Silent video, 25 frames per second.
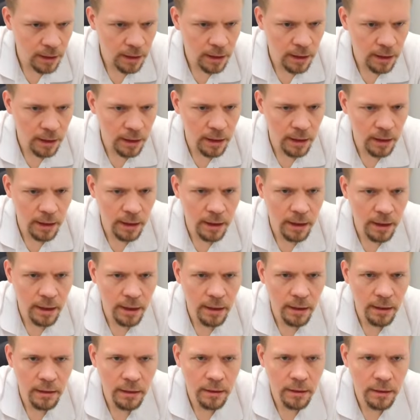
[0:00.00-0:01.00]

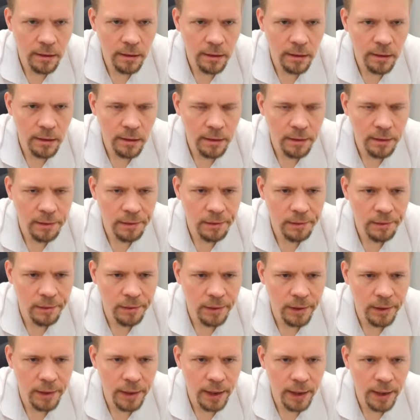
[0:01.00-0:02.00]

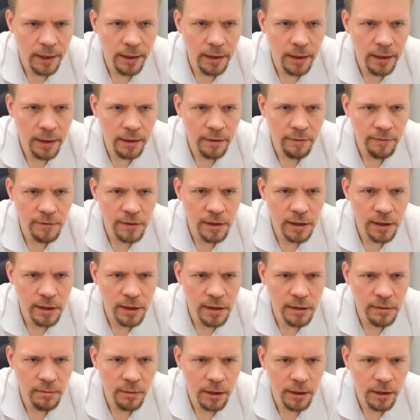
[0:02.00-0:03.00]
Okay, knight
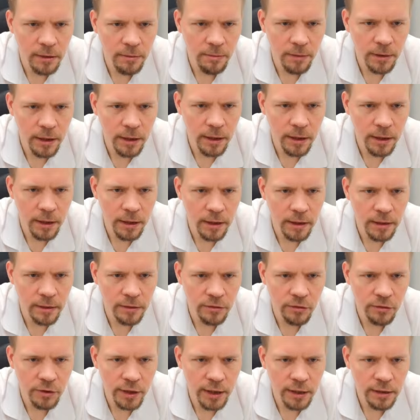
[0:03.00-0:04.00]
f6 might be a
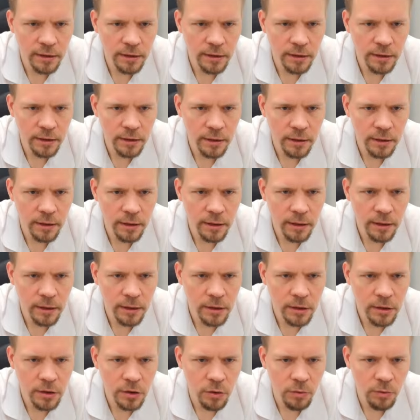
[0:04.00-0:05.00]
threat.
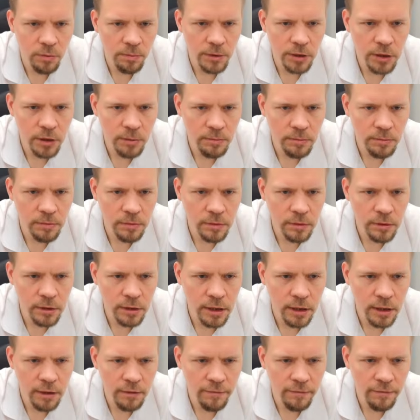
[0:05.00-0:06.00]
So bishop
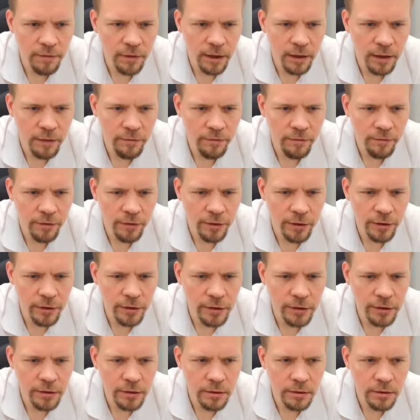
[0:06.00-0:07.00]
g5
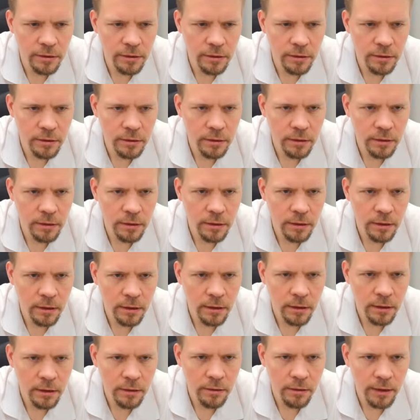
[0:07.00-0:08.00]
first
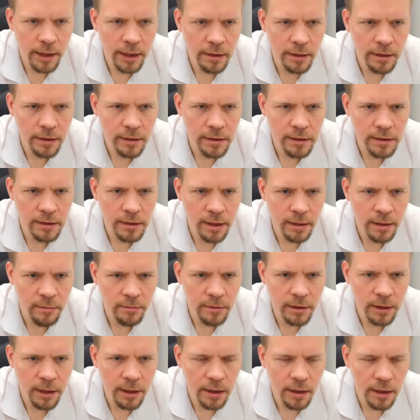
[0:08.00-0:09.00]
to get
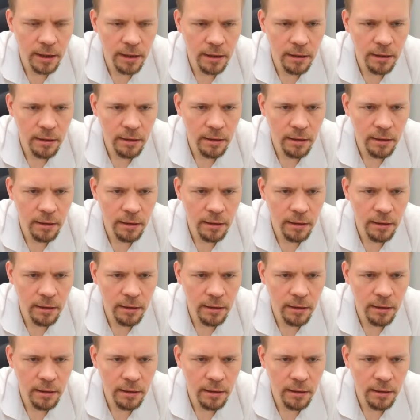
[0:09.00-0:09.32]
something.